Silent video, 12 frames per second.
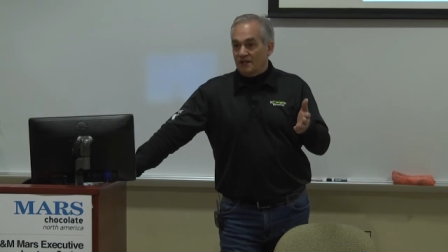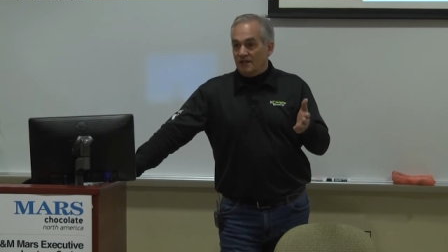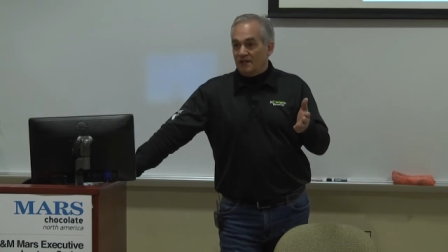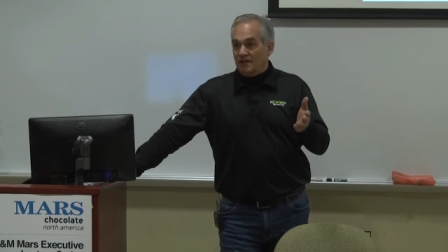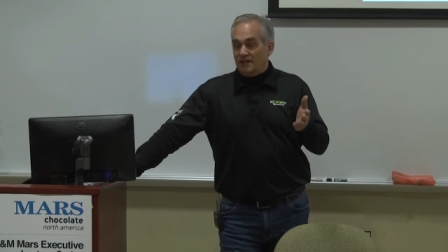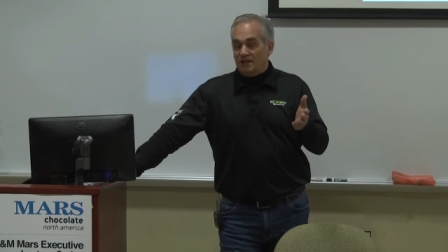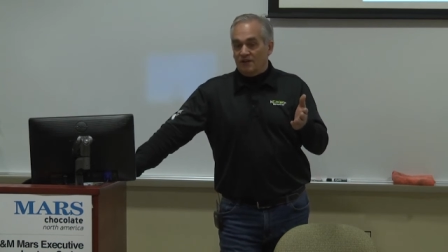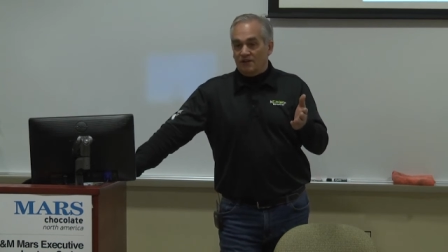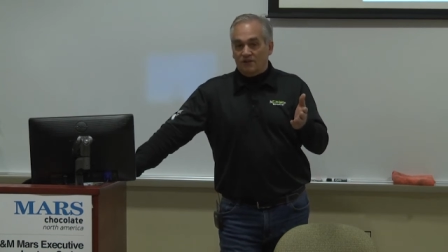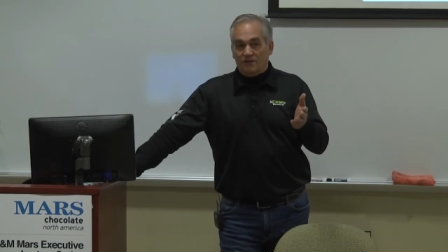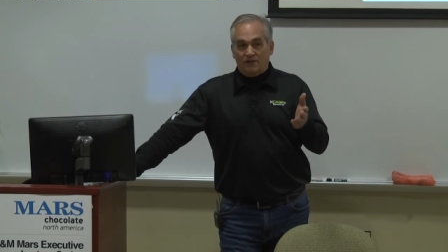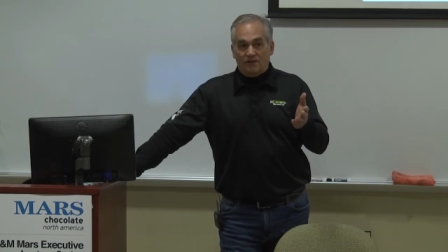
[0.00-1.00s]

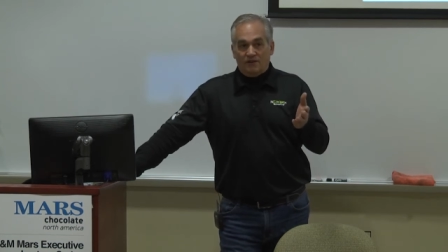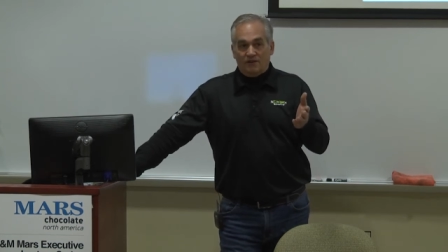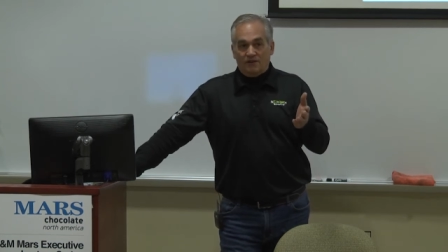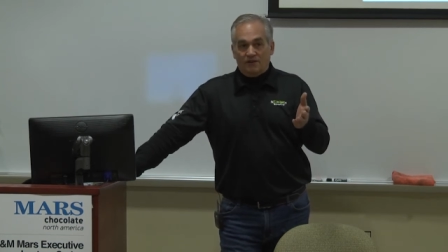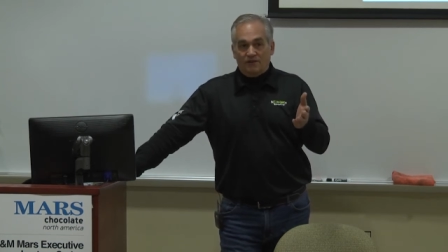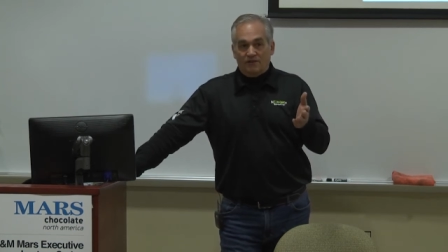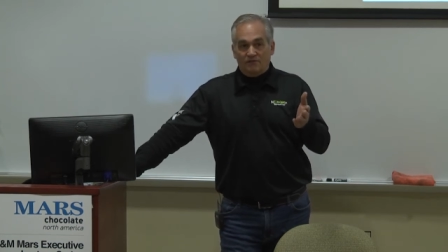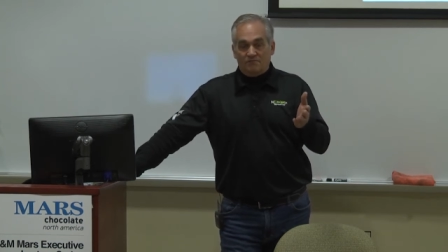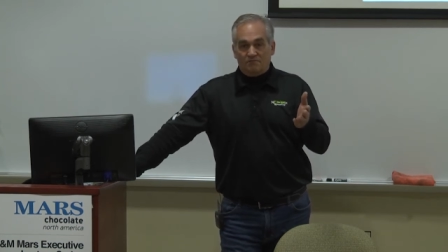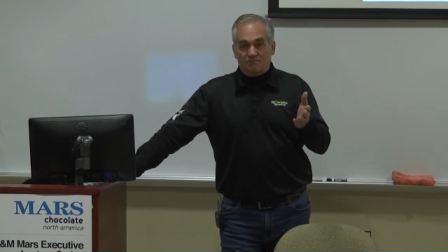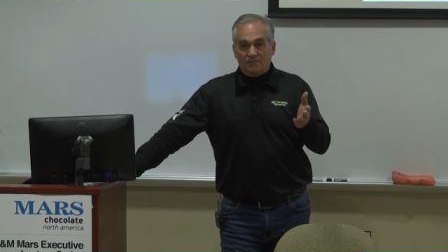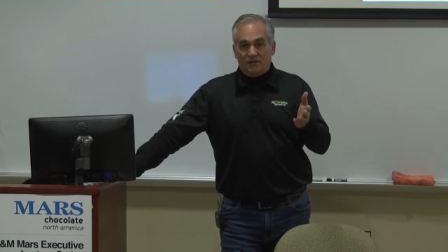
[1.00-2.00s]
And uh,
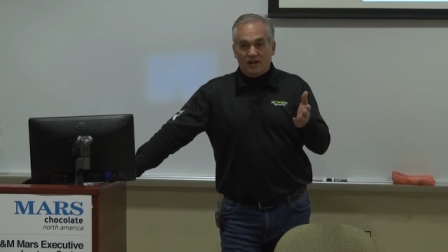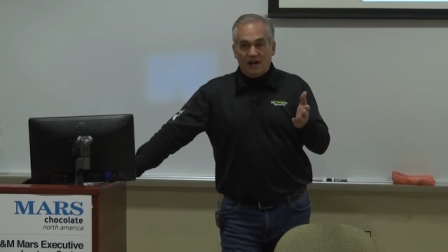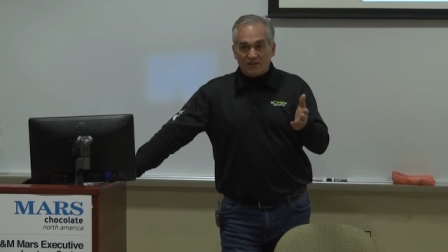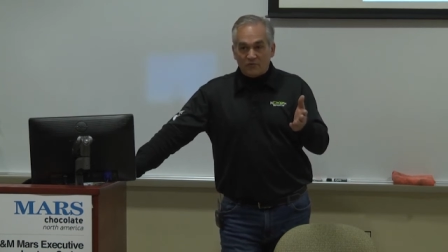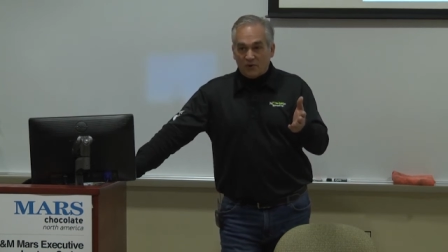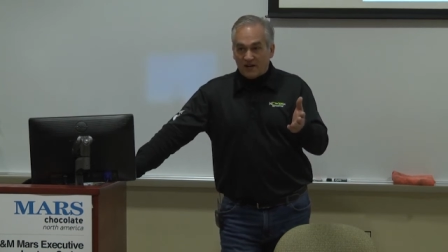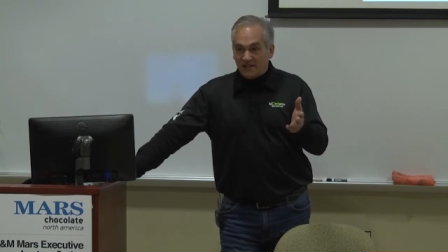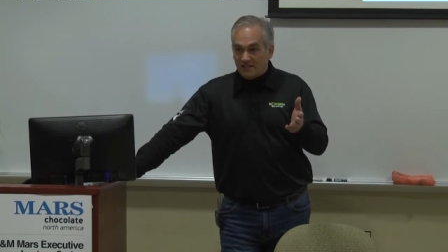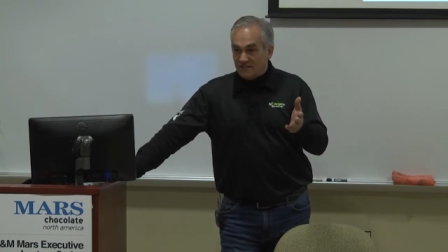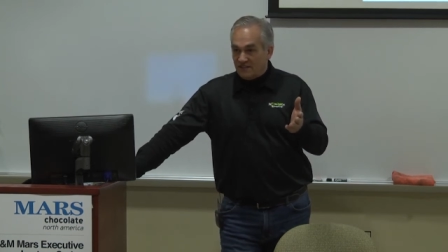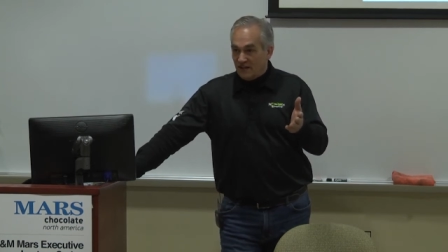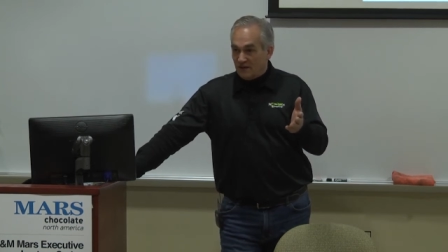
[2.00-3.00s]
a lot of what I
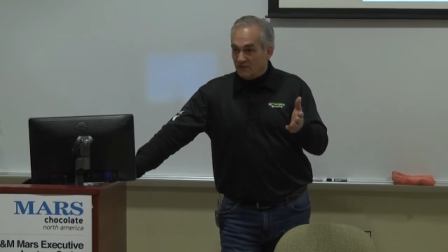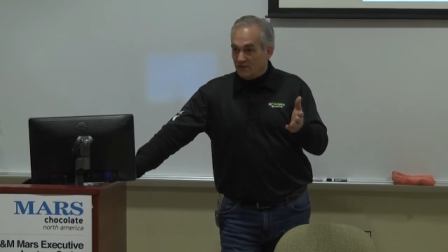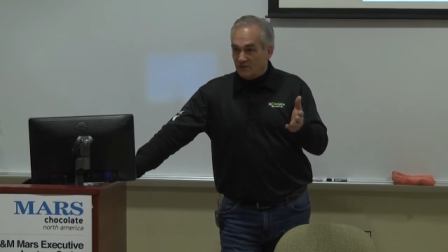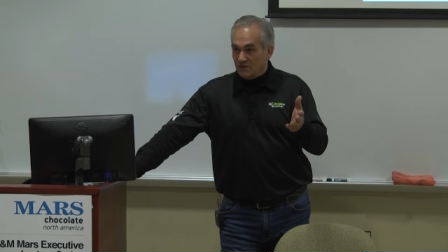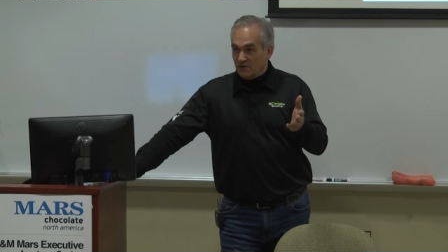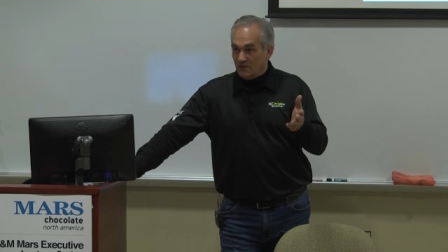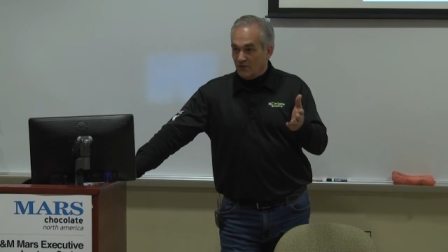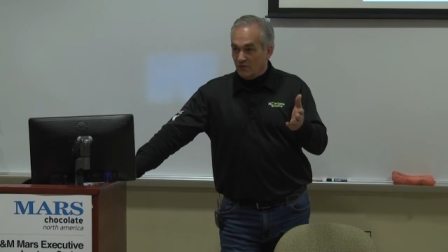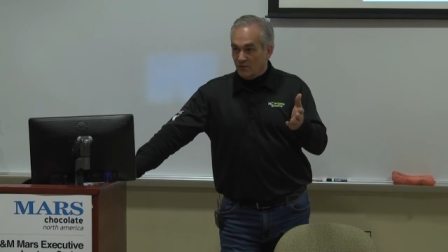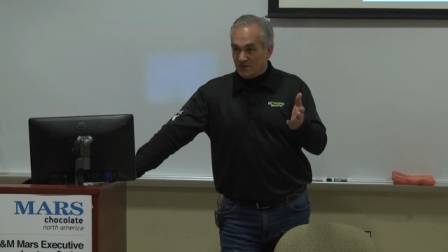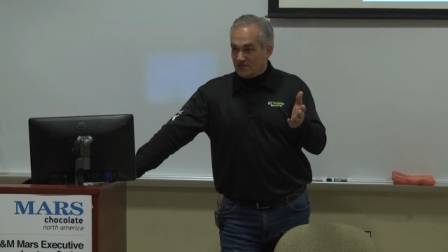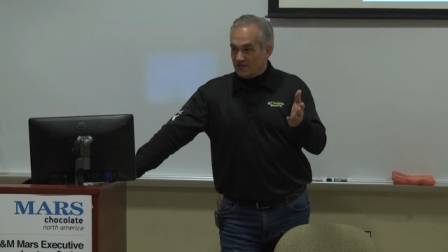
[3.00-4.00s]
did then, you know,
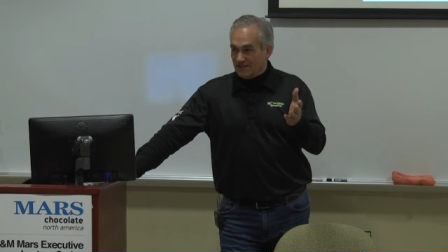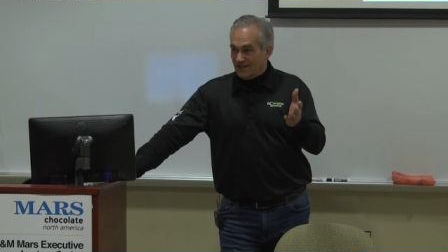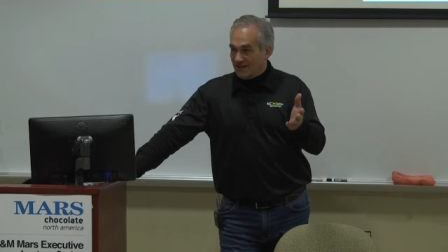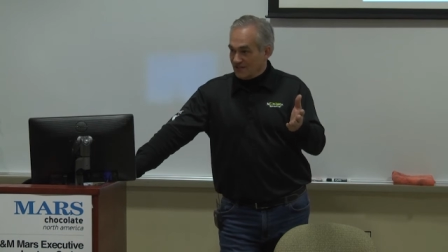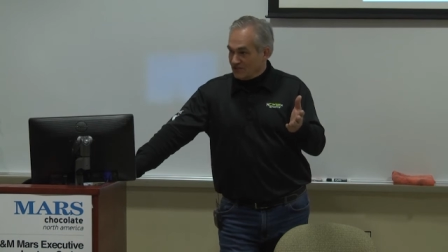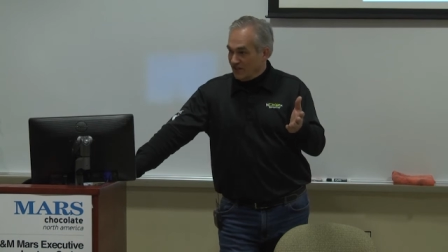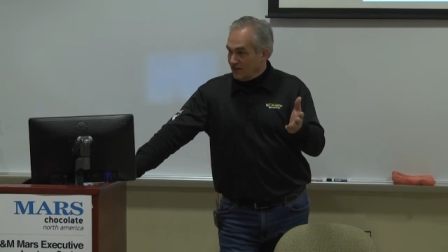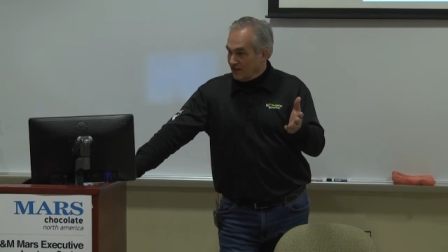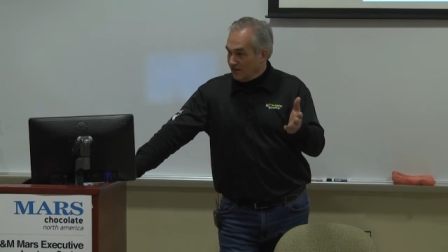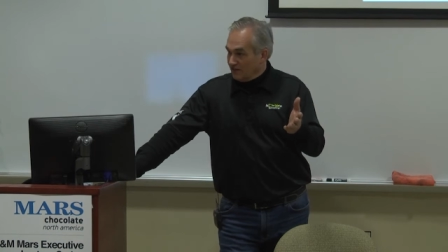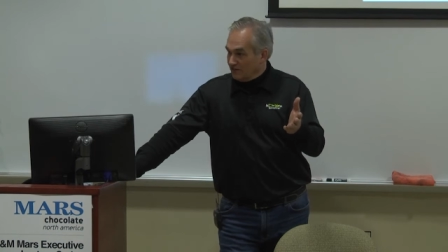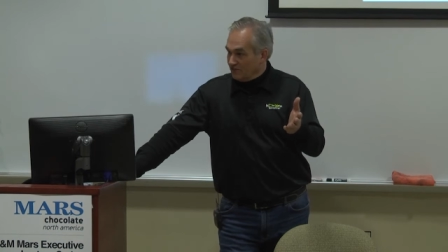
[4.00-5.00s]
wasn't that
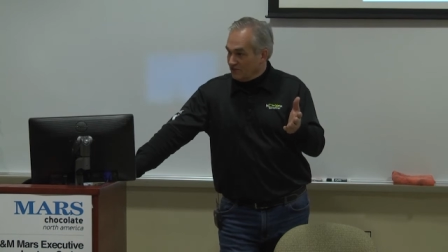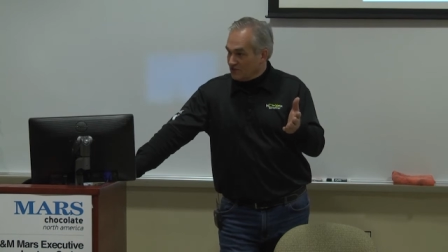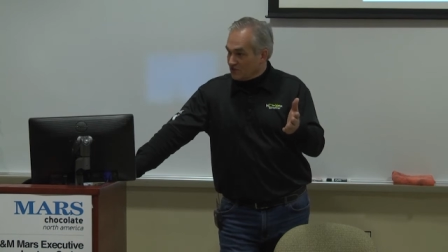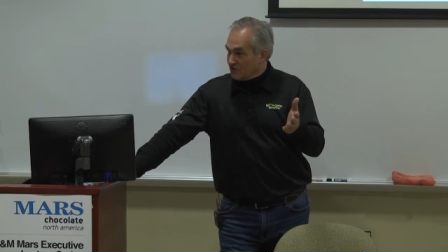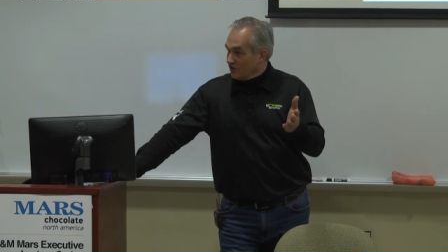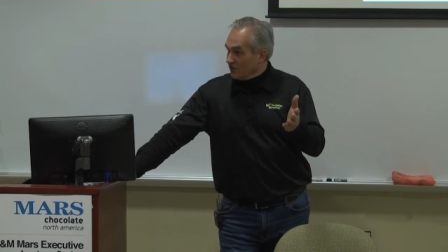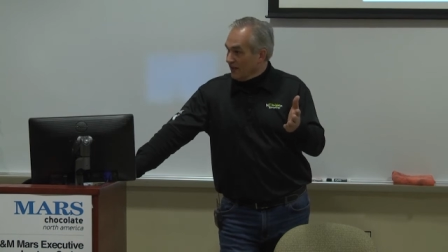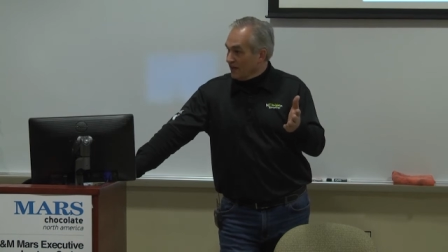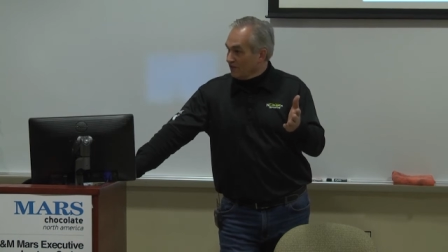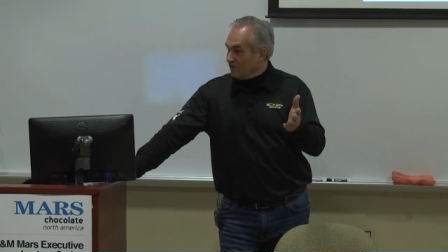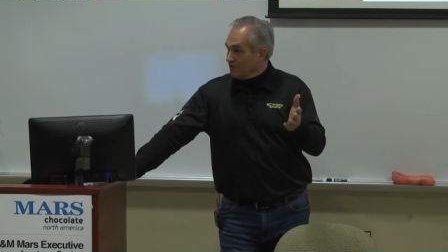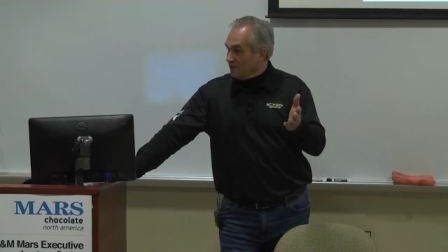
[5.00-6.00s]
exciting if you just looked at
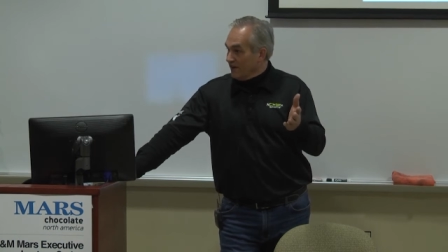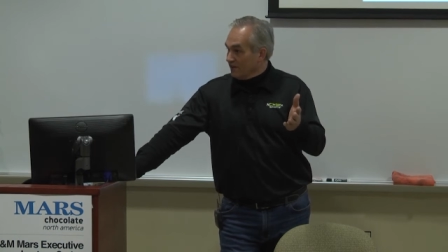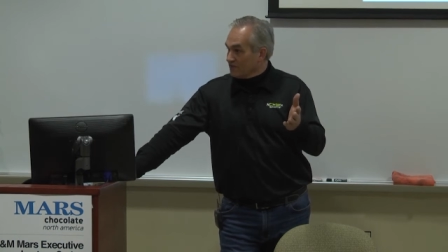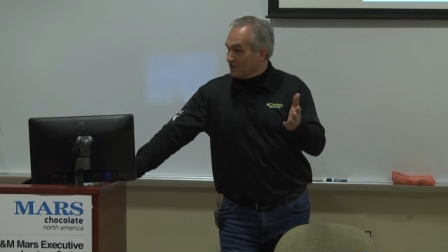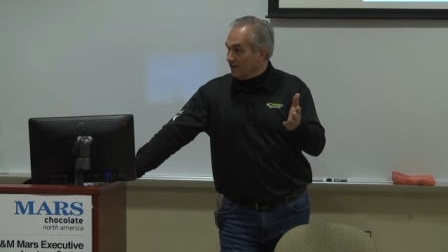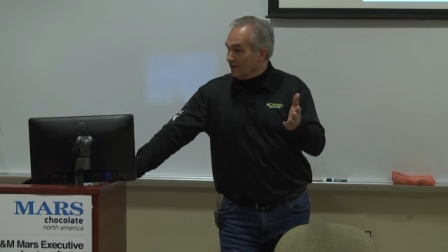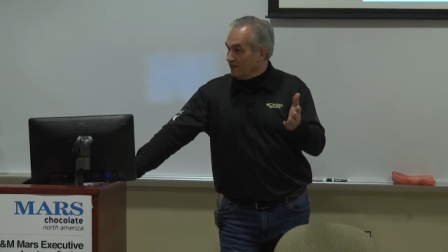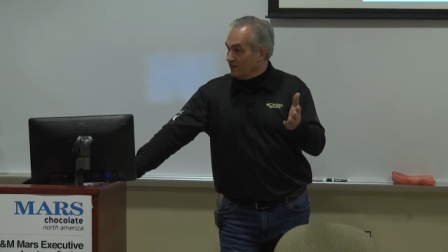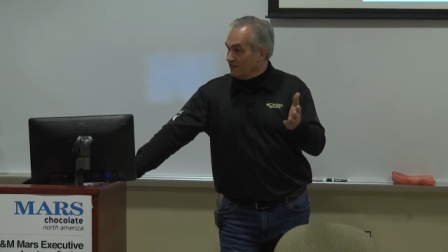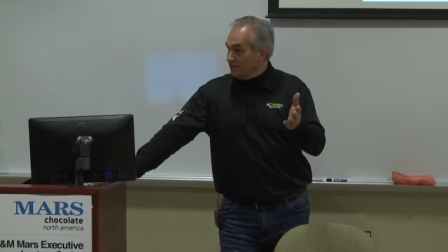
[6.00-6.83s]
it from the outside.